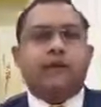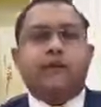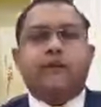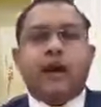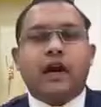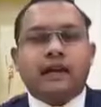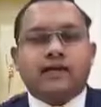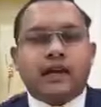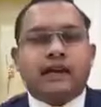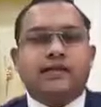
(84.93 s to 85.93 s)
The world
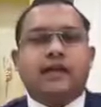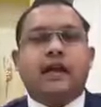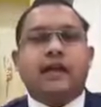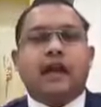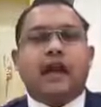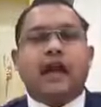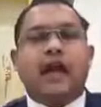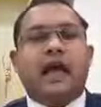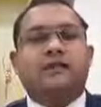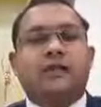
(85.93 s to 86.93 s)
is addressing India
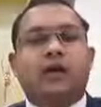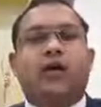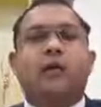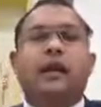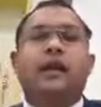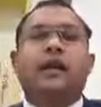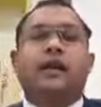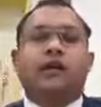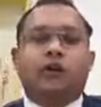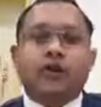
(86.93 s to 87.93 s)
as the global
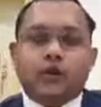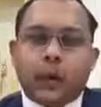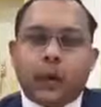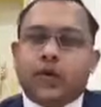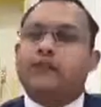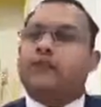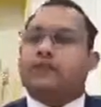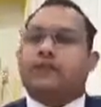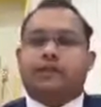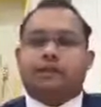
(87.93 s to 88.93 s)
leader of the
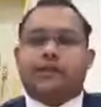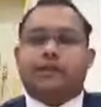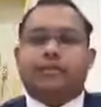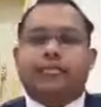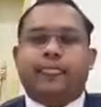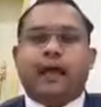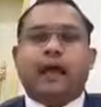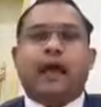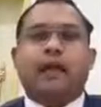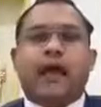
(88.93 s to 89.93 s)
21st century.
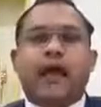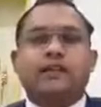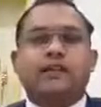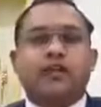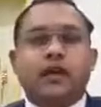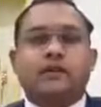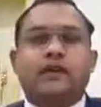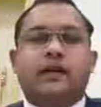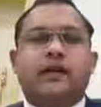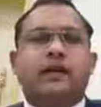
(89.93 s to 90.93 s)
And as the Joint
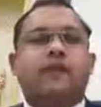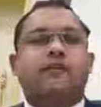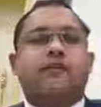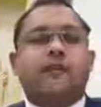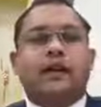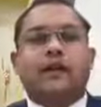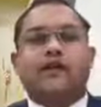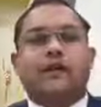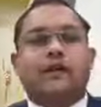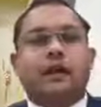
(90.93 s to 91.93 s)
Secretary of the
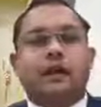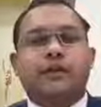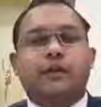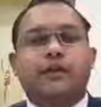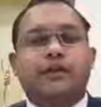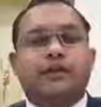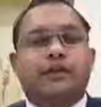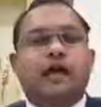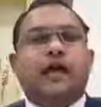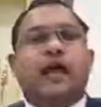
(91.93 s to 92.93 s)
Federation of Indian
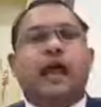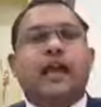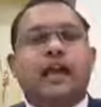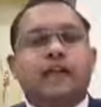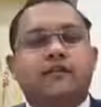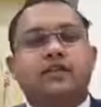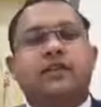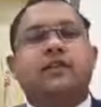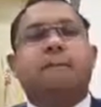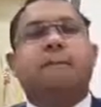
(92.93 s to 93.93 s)
Publishers, I
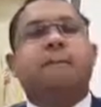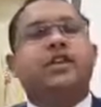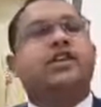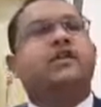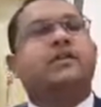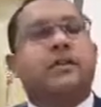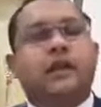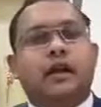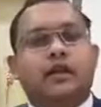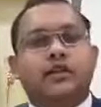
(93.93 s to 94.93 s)
envision the publishing
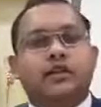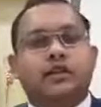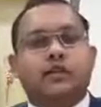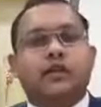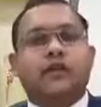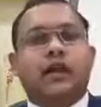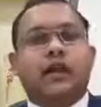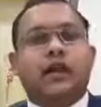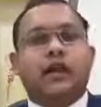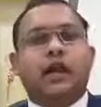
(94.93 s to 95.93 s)
ecosystem of the
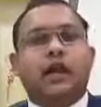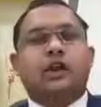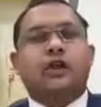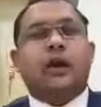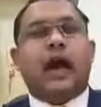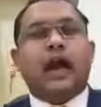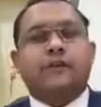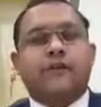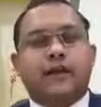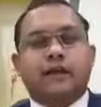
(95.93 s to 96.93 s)
country to add
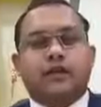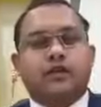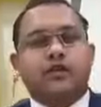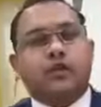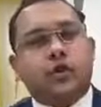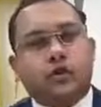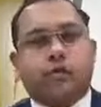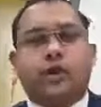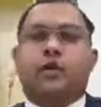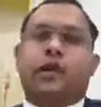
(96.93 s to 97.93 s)
feathers to
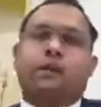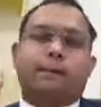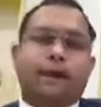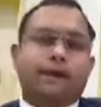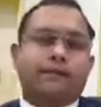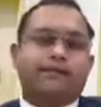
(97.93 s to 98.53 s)
global development.